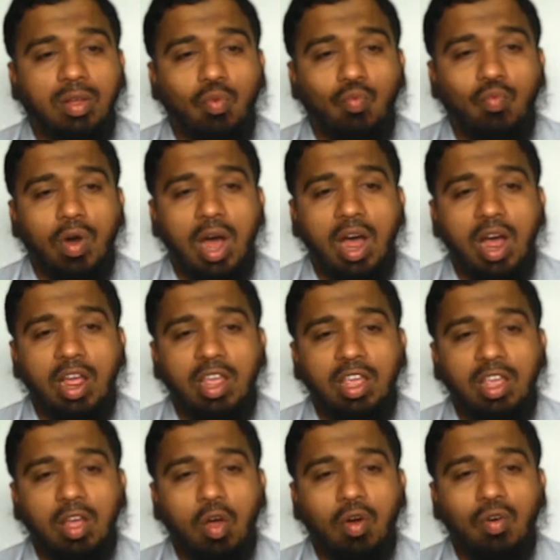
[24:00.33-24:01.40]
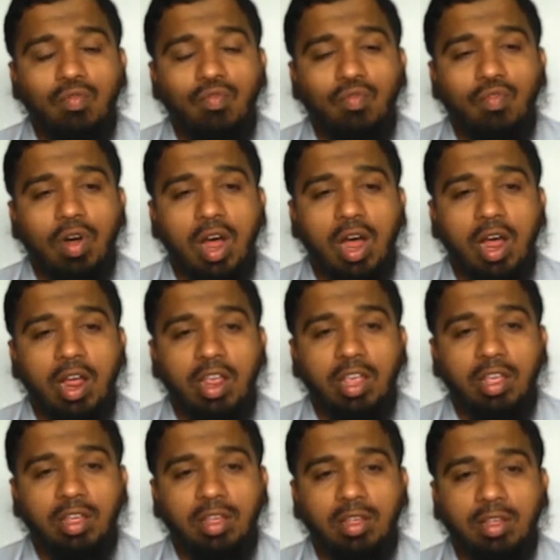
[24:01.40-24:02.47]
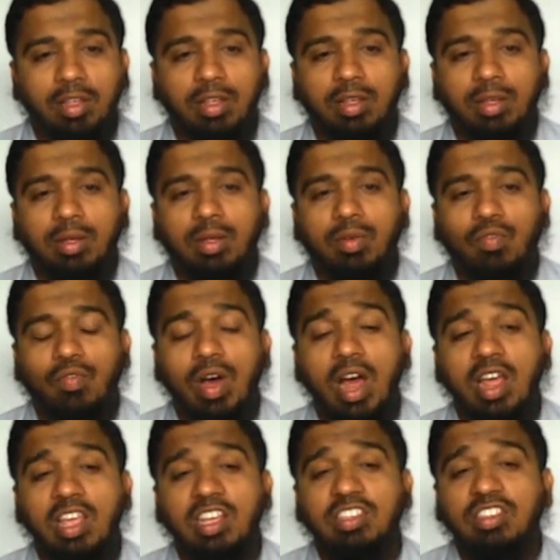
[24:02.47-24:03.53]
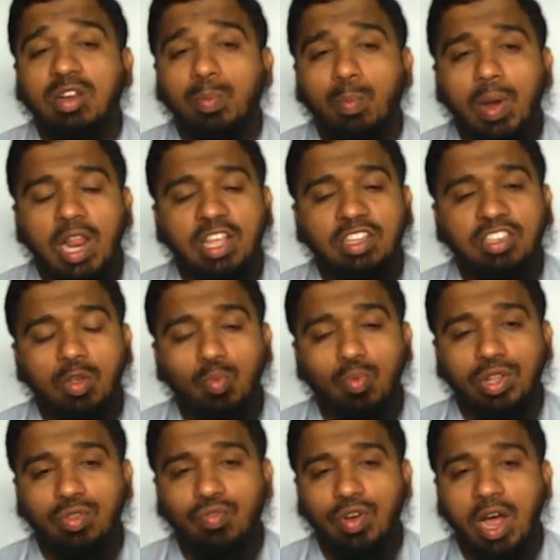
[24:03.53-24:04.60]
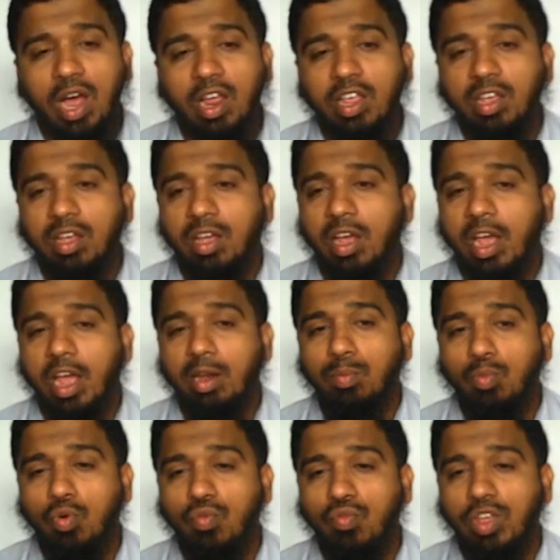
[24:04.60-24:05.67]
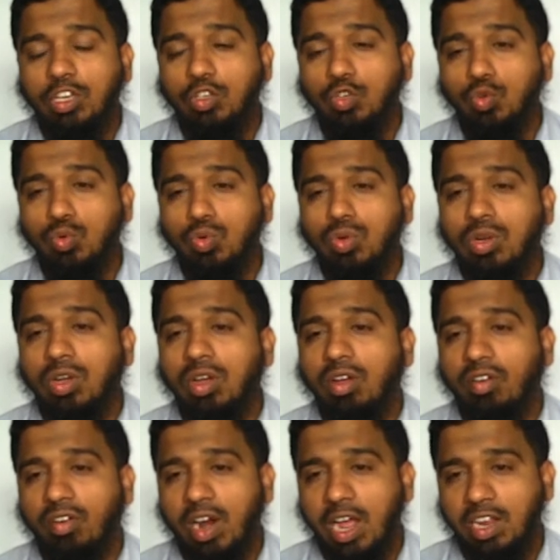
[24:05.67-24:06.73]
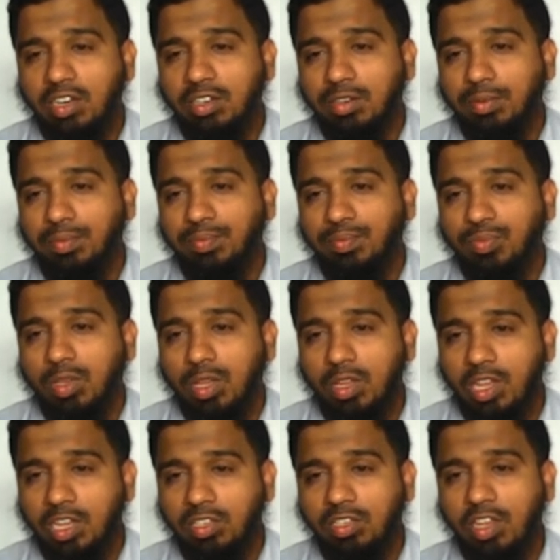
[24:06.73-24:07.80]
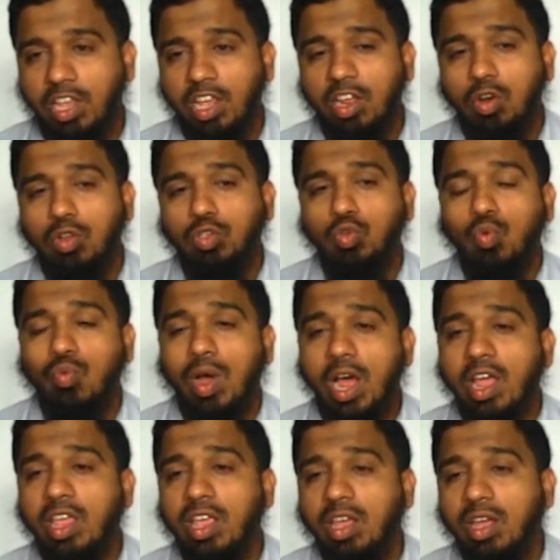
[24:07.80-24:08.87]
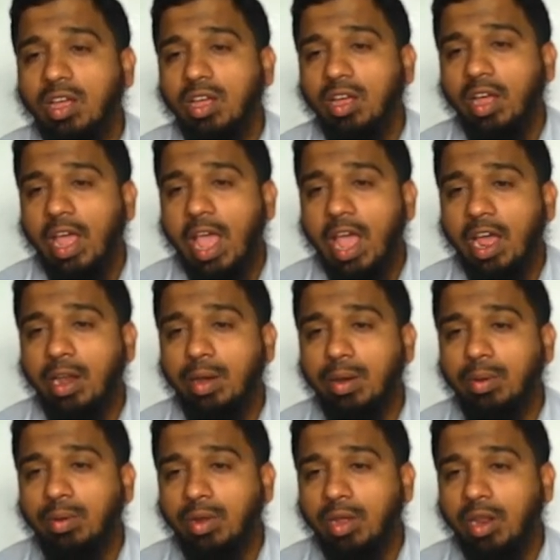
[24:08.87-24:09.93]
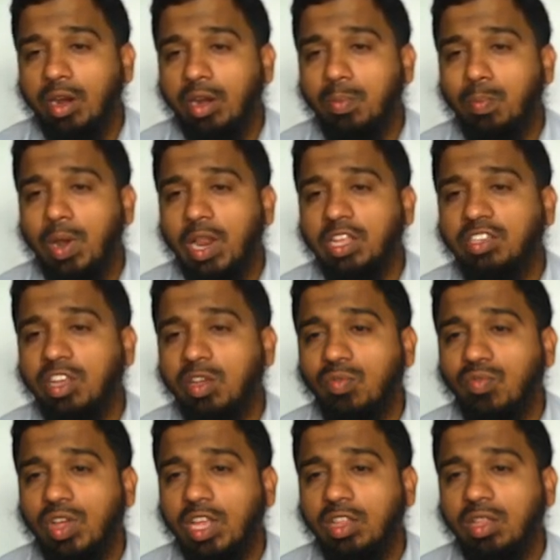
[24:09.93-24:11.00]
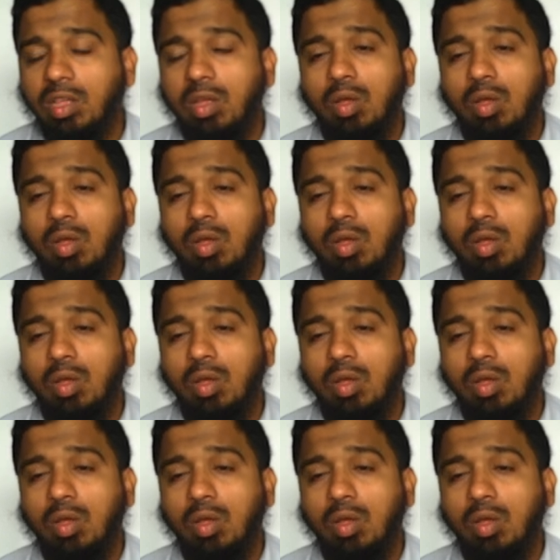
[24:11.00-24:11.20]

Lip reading: y of y is replacing with y and moving to right. Yes, here also y and replacing with